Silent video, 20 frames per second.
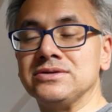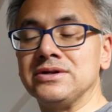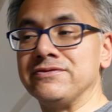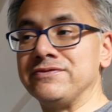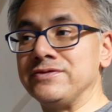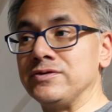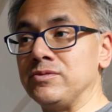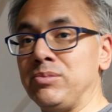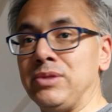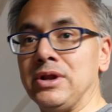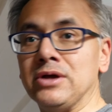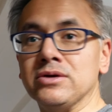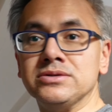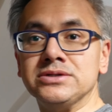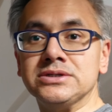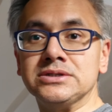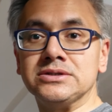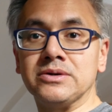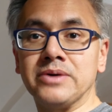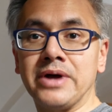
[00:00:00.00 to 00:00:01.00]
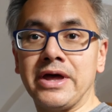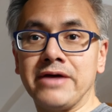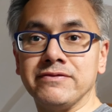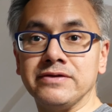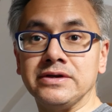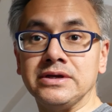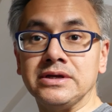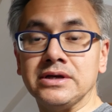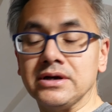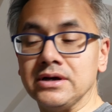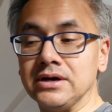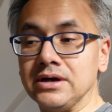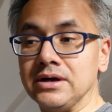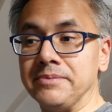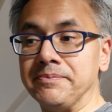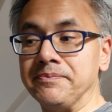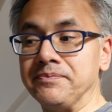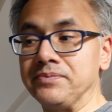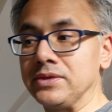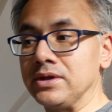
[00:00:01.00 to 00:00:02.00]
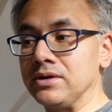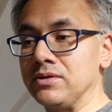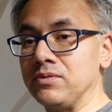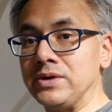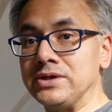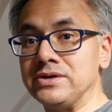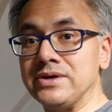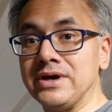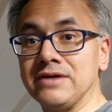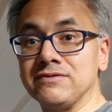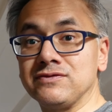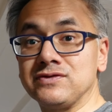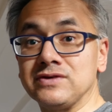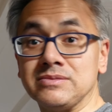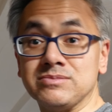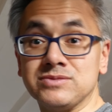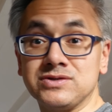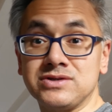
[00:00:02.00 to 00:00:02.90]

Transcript: don't feel bloated or heavy when you have some.